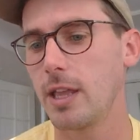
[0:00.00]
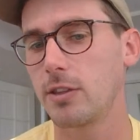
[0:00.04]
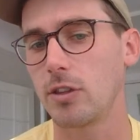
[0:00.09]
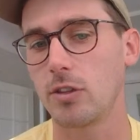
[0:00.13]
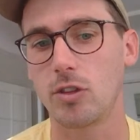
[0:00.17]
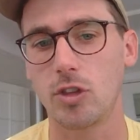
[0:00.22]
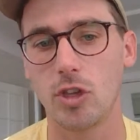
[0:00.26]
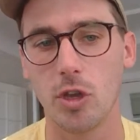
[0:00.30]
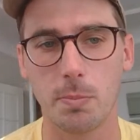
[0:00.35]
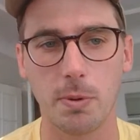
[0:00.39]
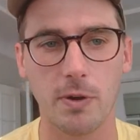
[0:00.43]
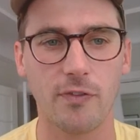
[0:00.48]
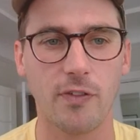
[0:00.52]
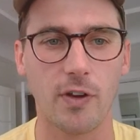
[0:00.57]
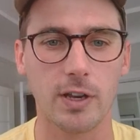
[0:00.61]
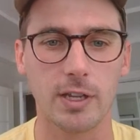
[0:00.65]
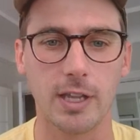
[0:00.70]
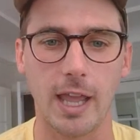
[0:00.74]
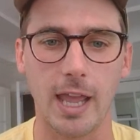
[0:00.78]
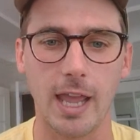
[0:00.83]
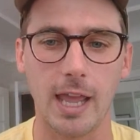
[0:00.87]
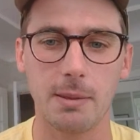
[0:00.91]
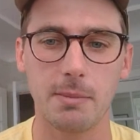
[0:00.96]
It's a super
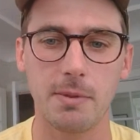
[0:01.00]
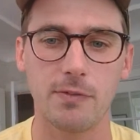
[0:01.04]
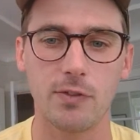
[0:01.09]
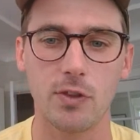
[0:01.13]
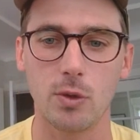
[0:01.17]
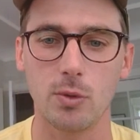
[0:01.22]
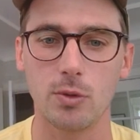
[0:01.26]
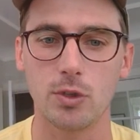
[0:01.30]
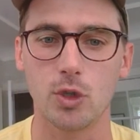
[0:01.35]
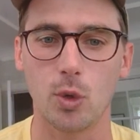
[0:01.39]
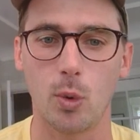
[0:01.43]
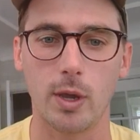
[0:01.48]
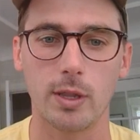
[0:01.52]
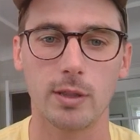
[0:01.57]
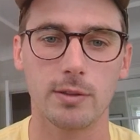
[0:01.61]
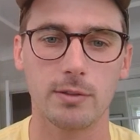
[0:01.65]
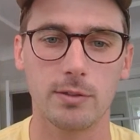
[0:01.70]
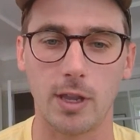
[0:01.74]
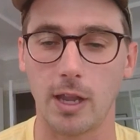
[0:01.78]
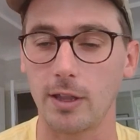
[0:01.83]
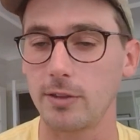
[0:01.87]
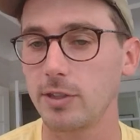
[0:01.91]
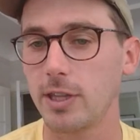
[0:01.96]
fun game if you
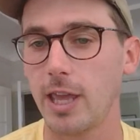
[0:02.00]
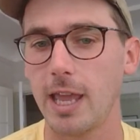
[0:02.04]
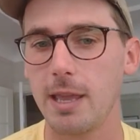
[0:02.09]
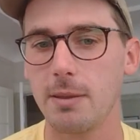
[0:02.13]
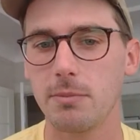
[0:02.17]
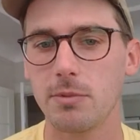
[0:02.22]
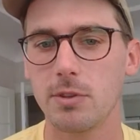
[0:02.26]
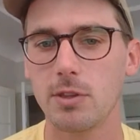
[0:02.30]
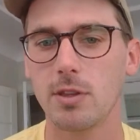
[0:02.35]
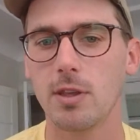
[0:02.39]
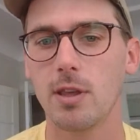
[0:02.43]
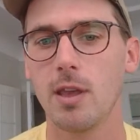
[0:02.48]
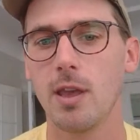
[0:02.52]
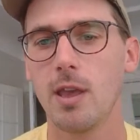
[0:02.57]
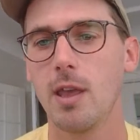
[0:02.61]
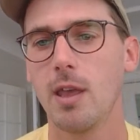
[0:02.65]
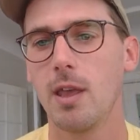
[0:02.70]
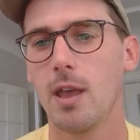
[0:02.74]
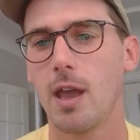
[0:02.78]
enjoy Guts games.